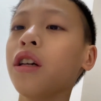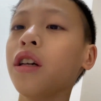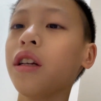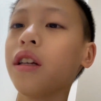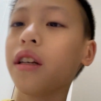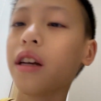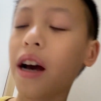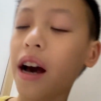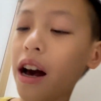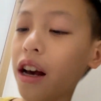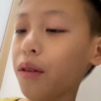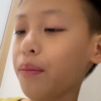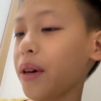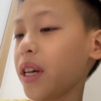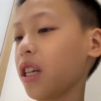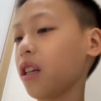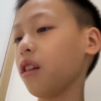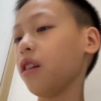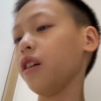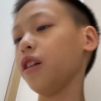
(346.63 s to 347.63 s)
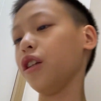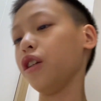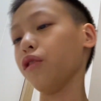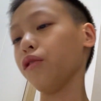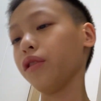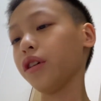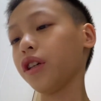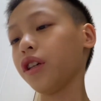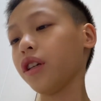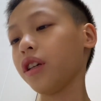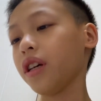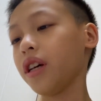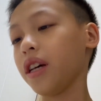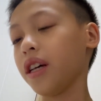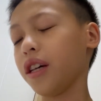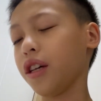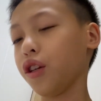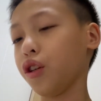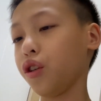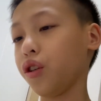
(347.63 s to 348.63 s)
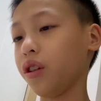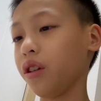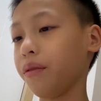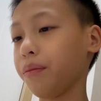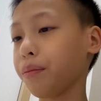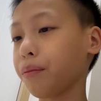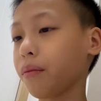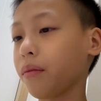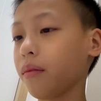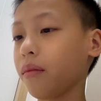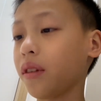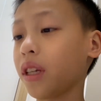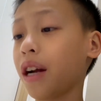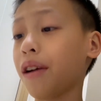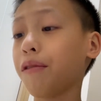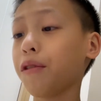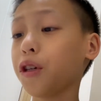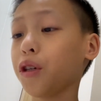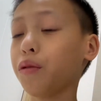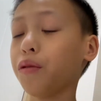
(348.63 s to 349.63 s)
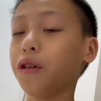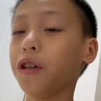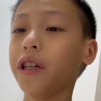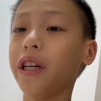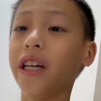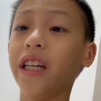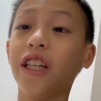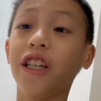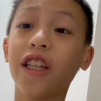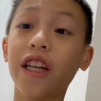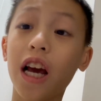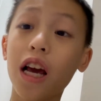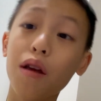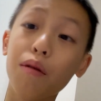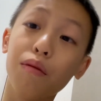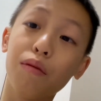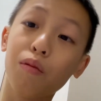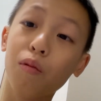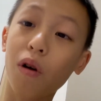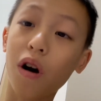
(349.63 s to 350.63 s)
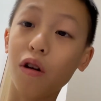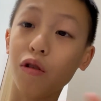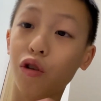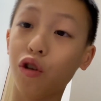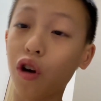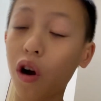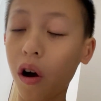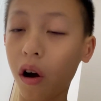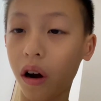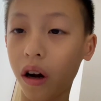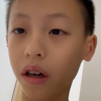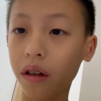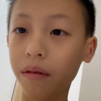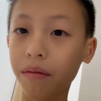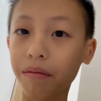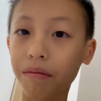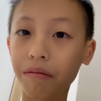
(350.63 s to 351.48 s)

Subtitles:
So how I basically do this is, first we say James while John,